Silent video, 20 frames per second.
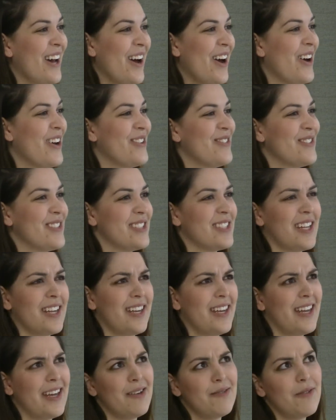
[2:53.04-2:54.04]
all of a
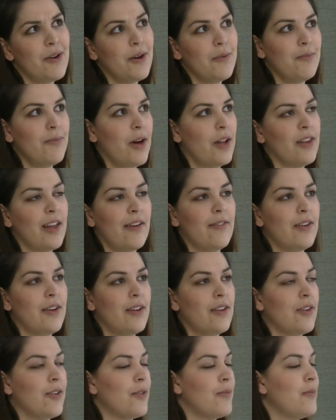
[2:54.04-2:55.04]
sudden at
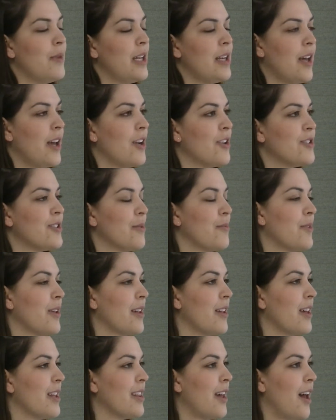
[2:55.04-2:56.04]
11 or midnight or
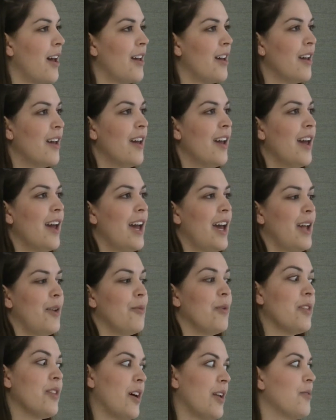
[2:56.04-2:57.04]
something like that.
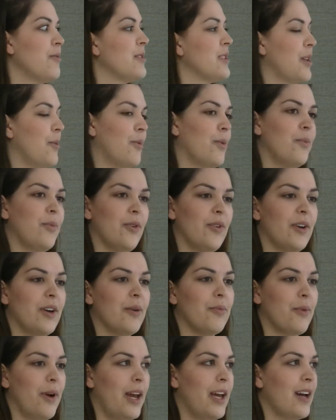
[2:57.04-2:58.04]
And we thought it was someone
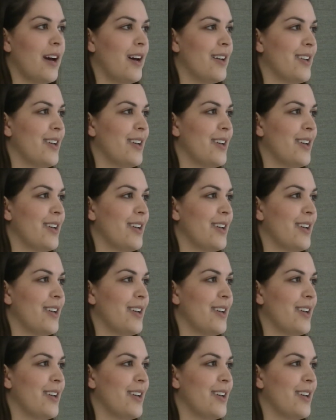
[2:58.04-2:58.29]
pulling a prank on